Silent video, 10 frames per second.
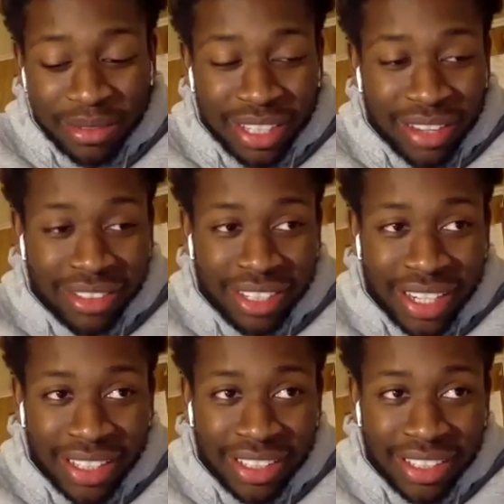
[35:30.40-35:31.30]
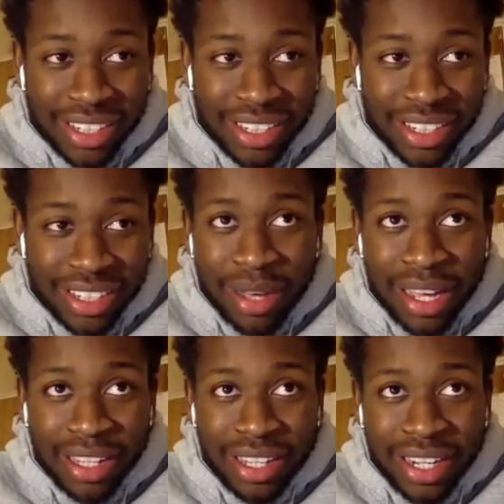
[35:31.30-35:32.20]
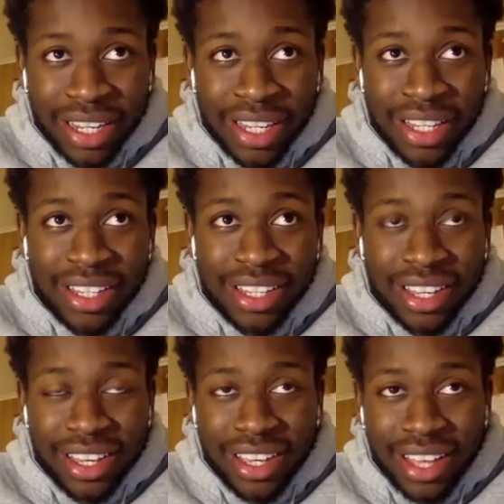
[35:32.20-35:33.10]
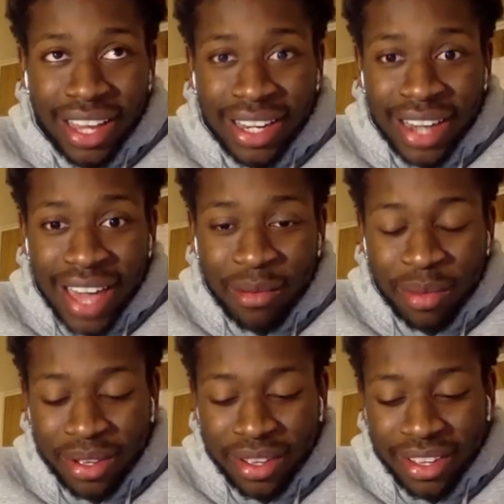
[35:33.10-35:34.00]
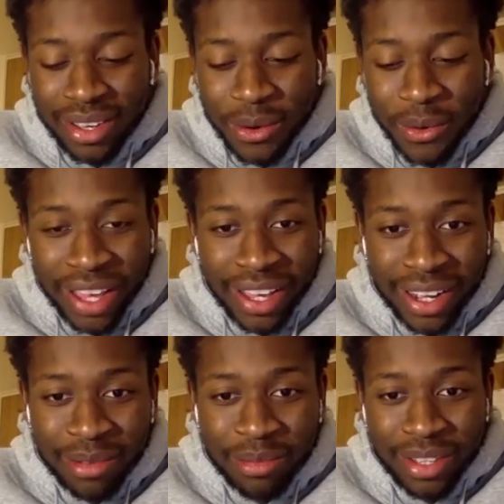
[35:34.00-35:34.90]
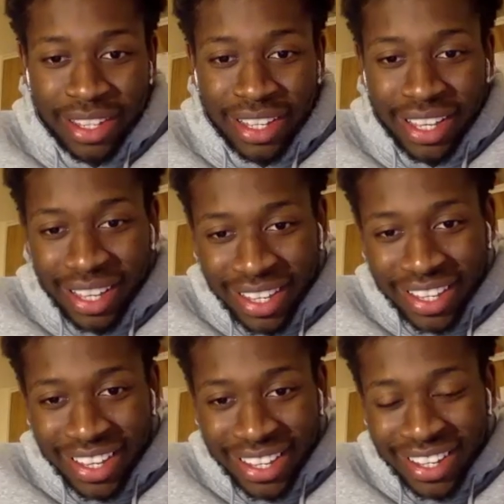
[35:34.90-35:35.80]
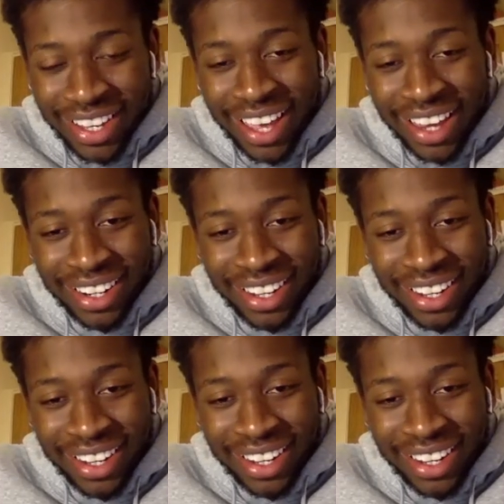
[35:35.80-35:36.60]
sometimes I'd, I'd get back, I'd eat, I'd nap, wake up, eat, eat again,